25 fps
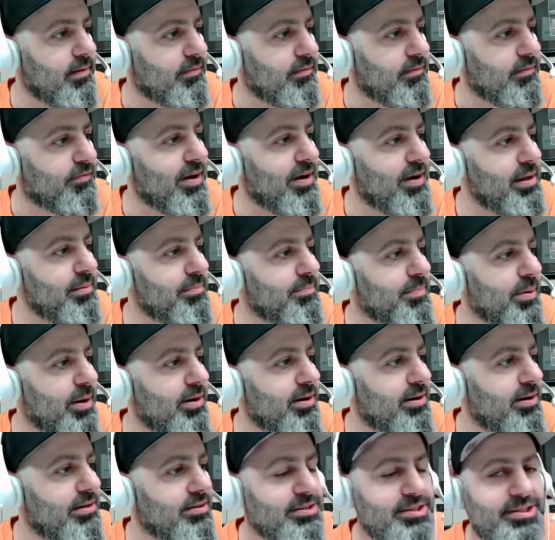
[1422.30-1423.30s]
Freddie
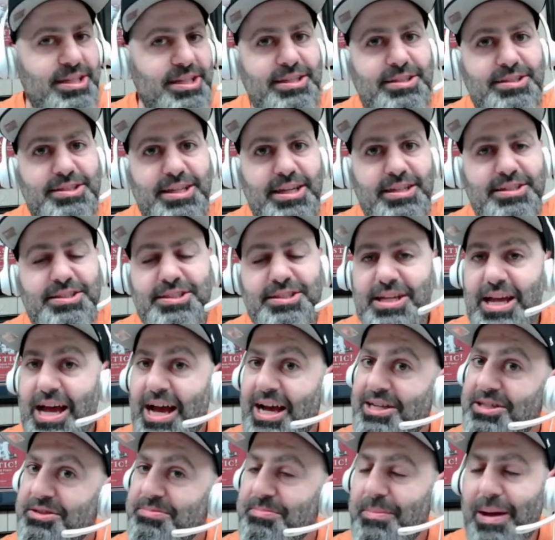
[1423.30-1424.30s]
Burns, he says
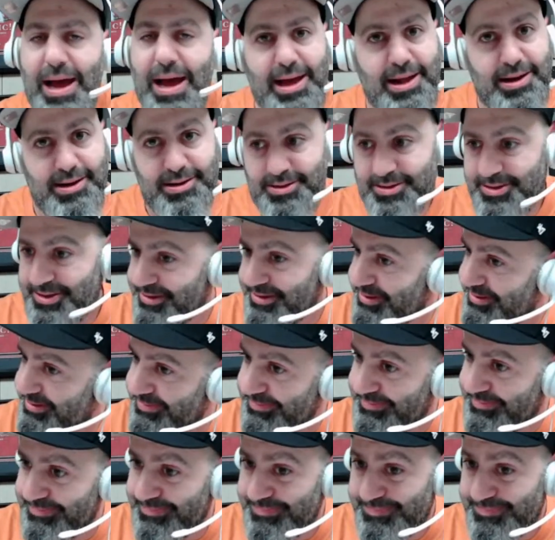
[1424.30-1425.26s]
size matters.